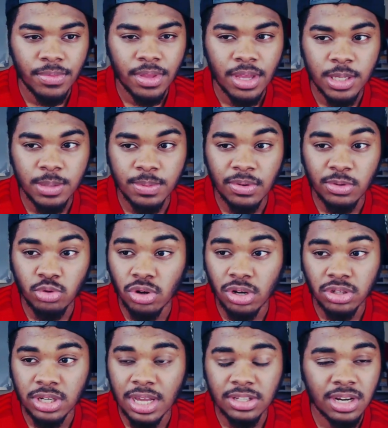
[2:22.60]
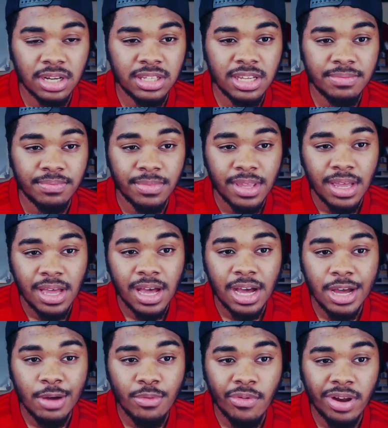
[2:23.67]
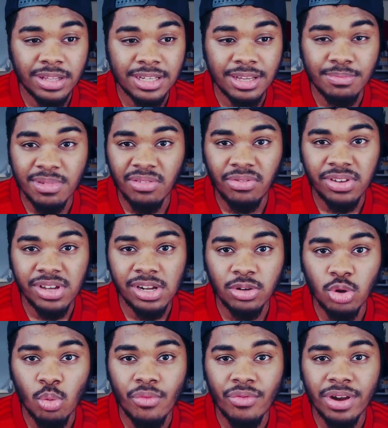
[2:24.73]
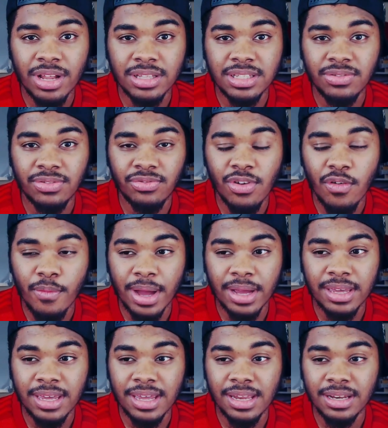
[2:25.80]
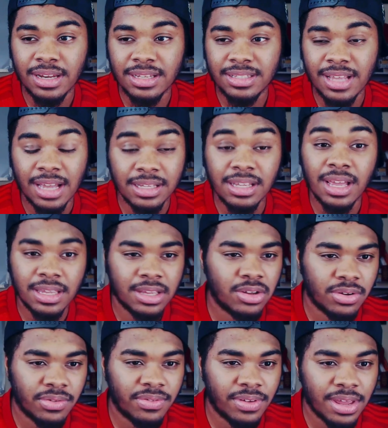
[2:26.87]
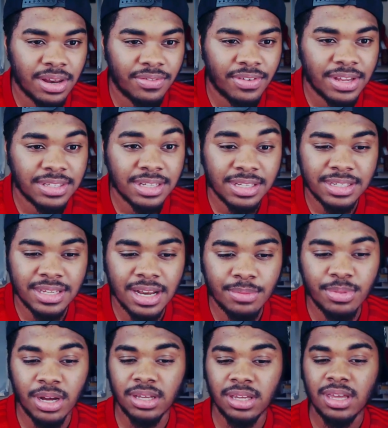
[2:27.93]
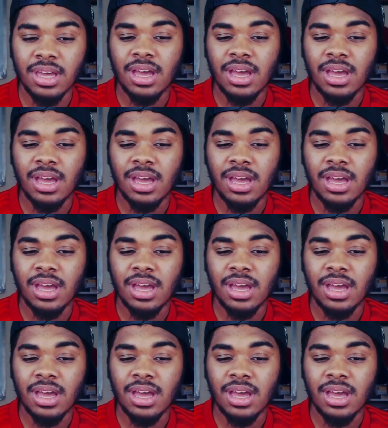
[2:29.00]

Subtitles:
He's been struggling to get into the team, whether that's in midfield or whether that's further back in, you know, in defence as a centre back.